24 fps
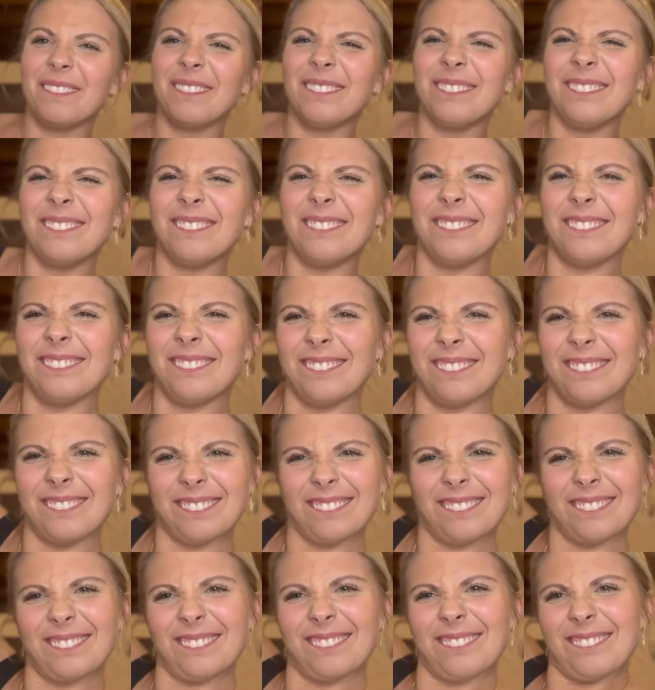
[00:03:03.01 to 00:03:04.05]
mm,
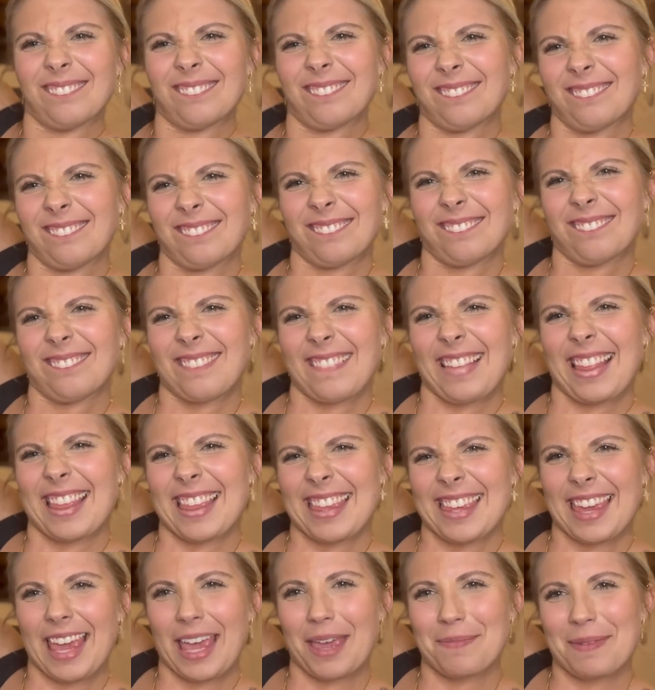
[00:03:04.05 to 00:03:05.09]

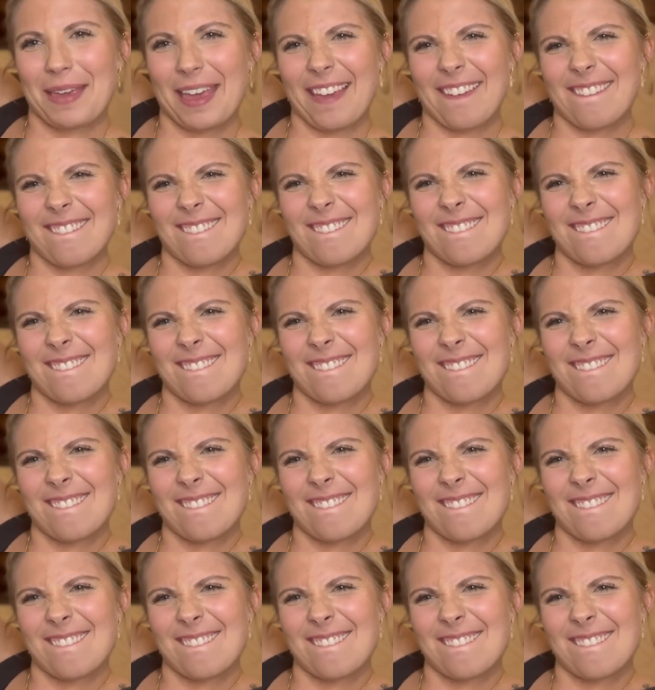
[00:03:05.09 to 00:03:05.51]
yay big.